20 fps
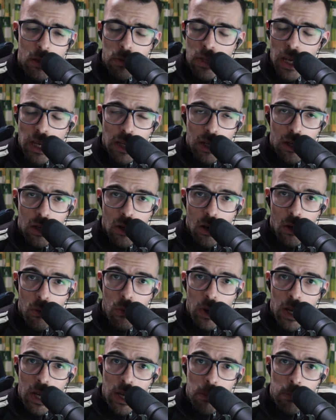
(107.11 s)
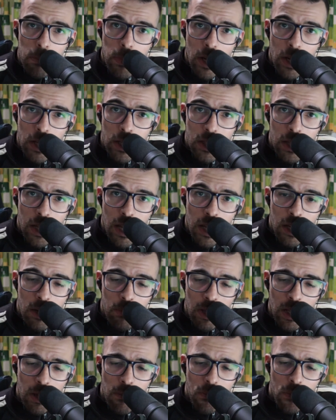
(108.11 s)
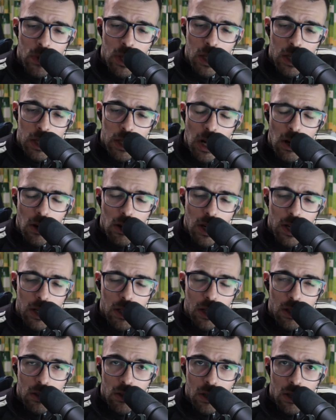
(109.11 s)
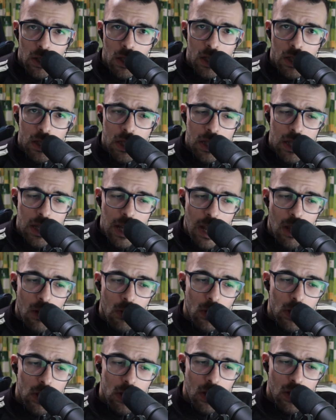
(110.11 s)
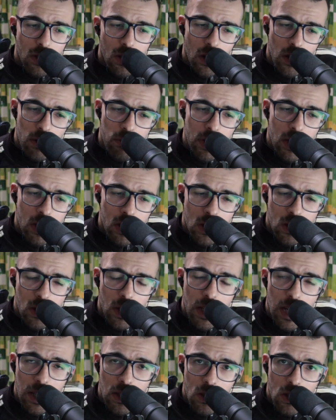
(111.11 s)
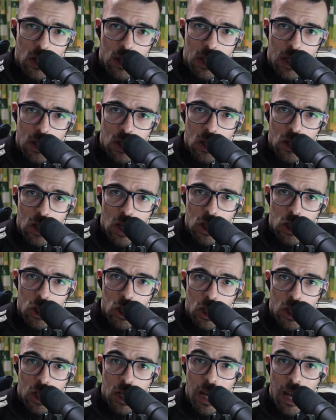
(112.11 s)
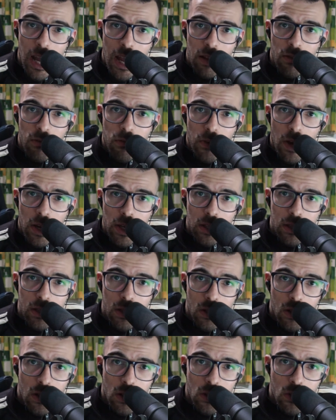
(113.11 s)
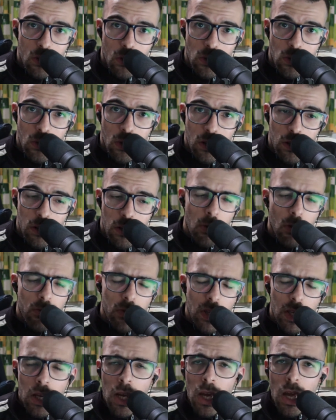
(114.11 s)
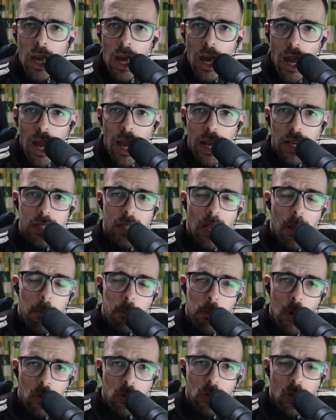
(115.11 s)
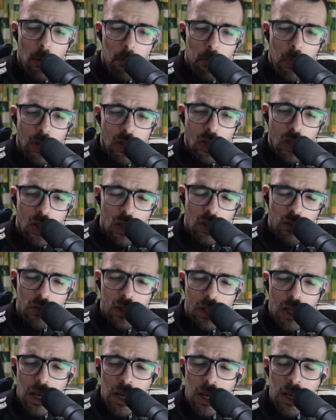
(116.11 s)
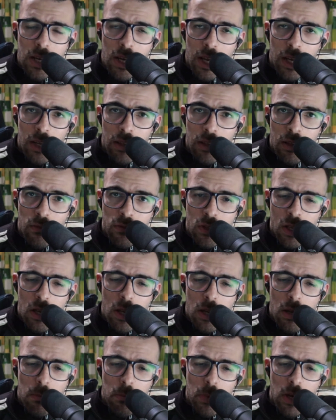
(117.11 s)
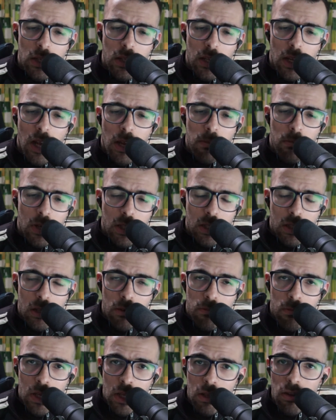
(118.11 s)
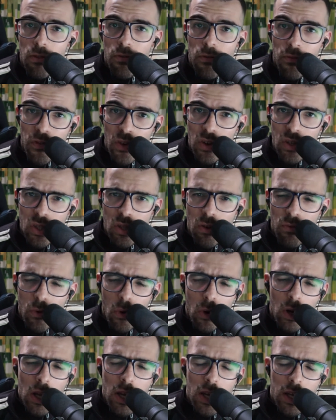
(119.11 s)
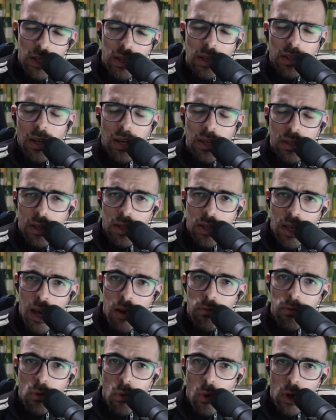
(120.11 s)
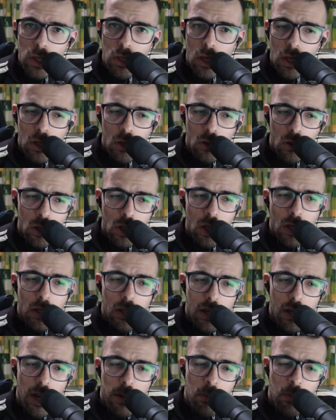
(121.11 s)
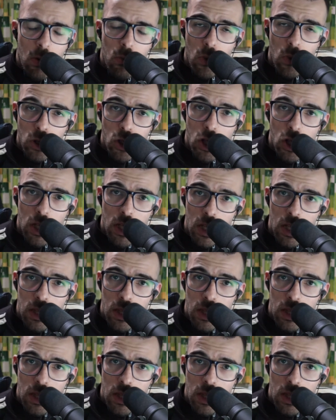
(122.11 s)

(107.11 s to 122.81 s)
taken away by the enemy. Caroline Ede is now determined to get to her destination and find her daughter. The movie has both positives and negatives, but I must admit, first of all, that I did have quite a good time watching